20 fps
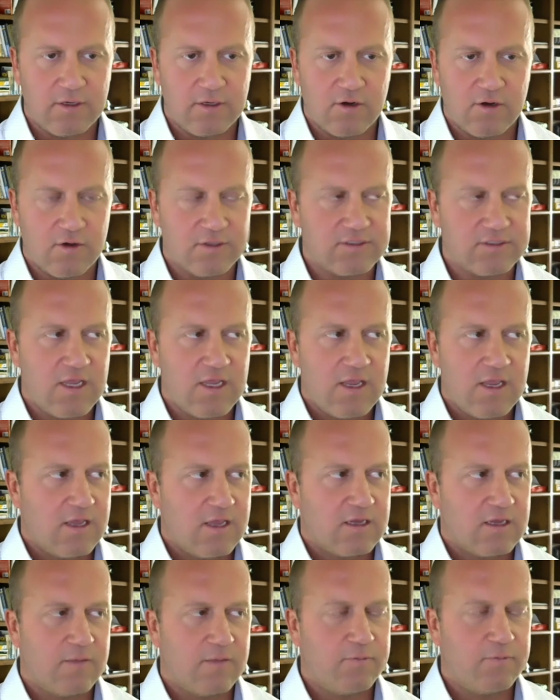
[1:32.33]
It's
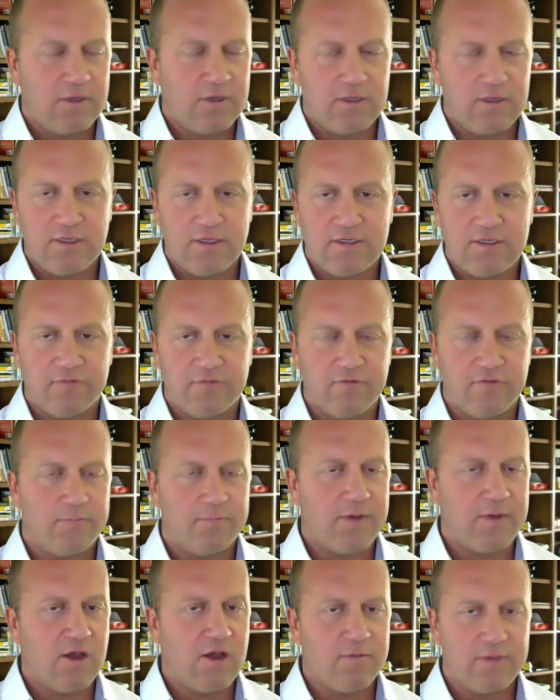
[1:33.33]
completely different
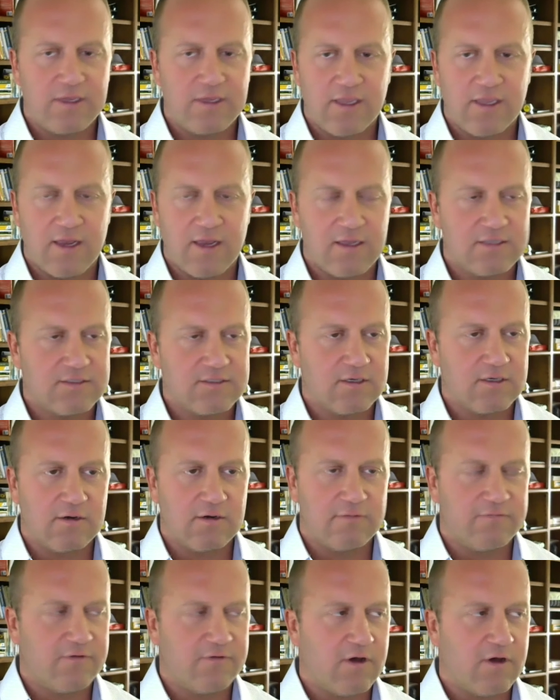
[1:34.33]
biomechanics that are
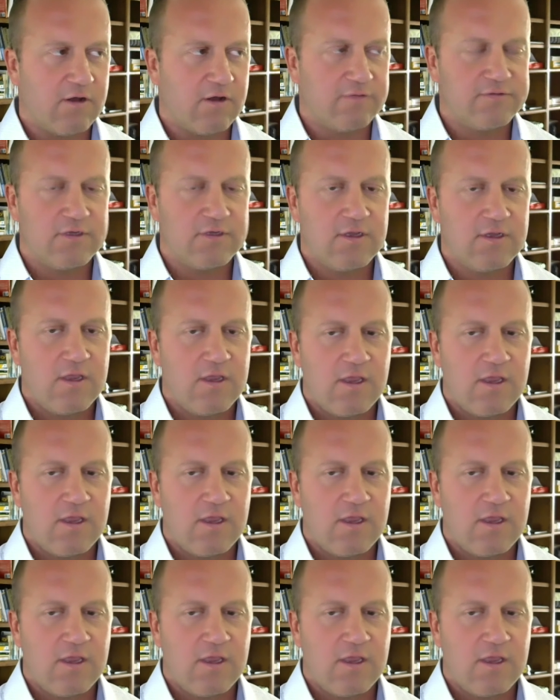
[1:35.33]
involved.